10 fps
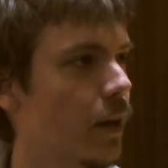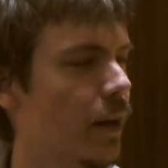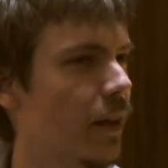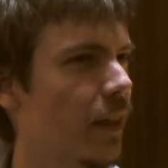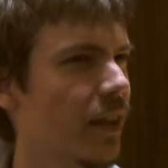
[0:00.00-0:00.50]
Uh,
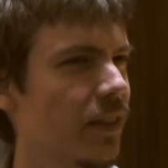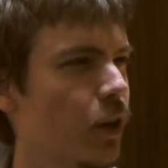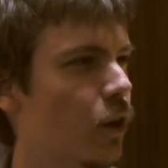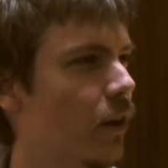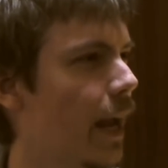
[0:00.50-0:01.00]
I think they
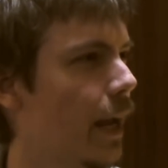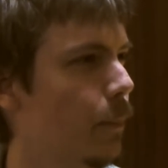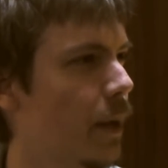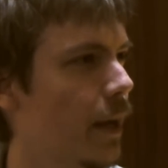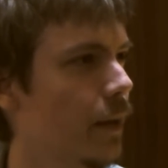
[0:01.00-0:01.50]
call it
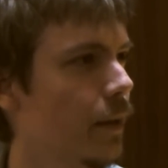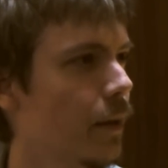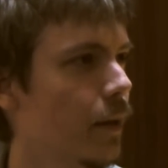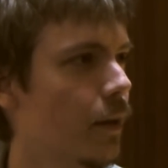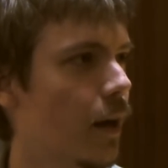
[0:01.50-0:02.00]
handbag
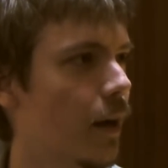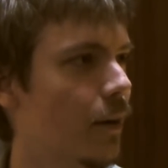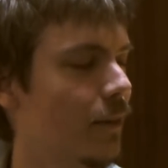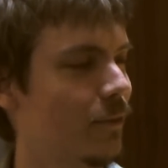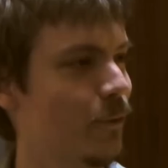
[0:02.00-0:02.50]

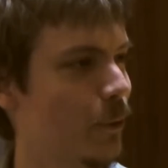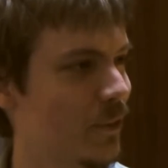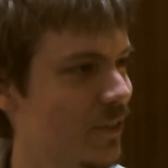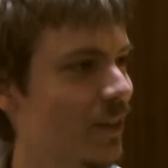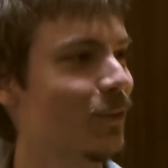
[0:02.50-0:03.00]
uh, for
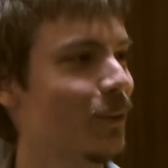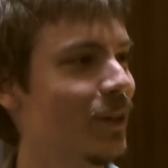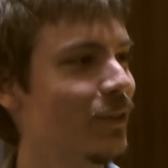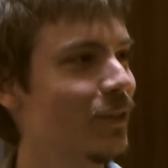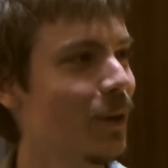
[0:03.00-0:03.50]

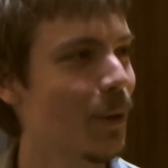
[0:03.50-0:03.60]
accessories.